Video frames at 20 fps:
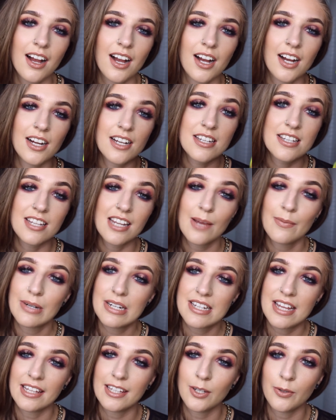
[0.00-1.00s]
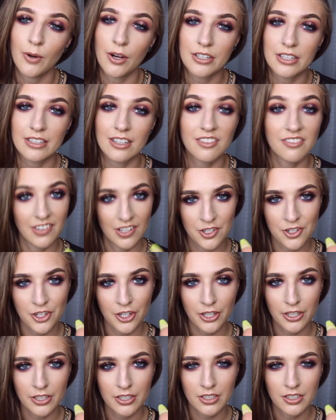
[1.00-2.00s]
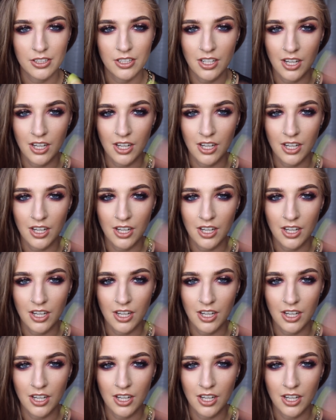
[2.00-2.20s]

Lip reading: Today I'm going to take you on an adventure,